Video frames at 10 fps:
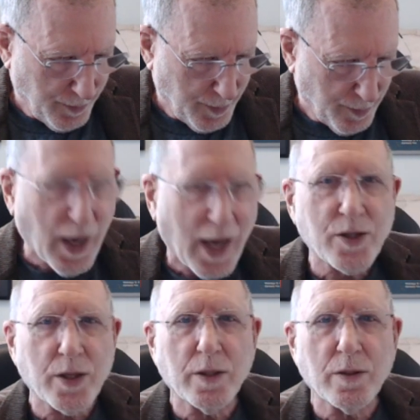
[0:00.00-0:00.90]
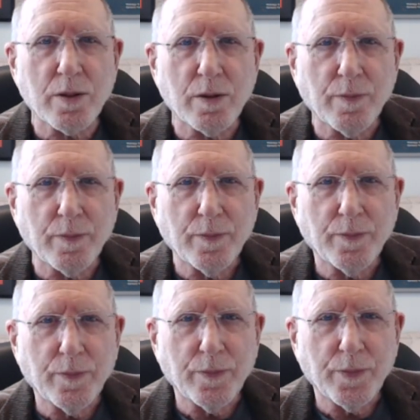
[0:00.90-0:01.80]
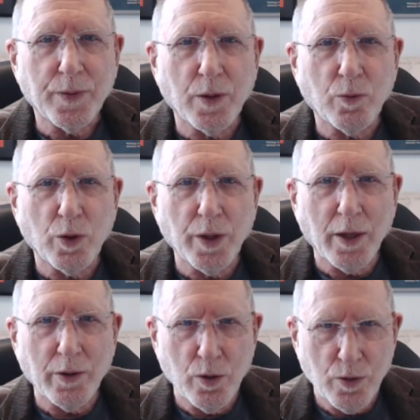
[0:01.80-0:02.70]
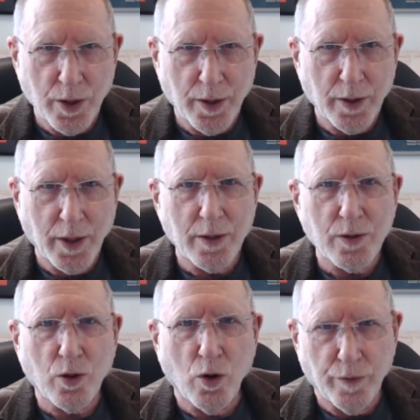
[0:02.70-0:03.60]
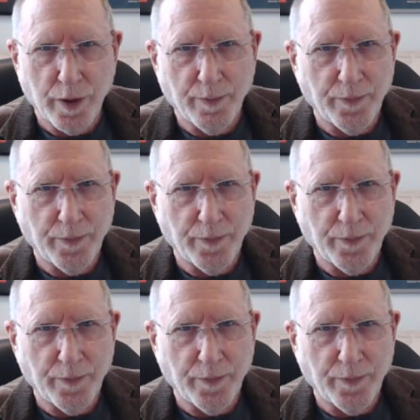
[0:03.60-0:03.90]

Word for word: vaccines that we're now using against COVID.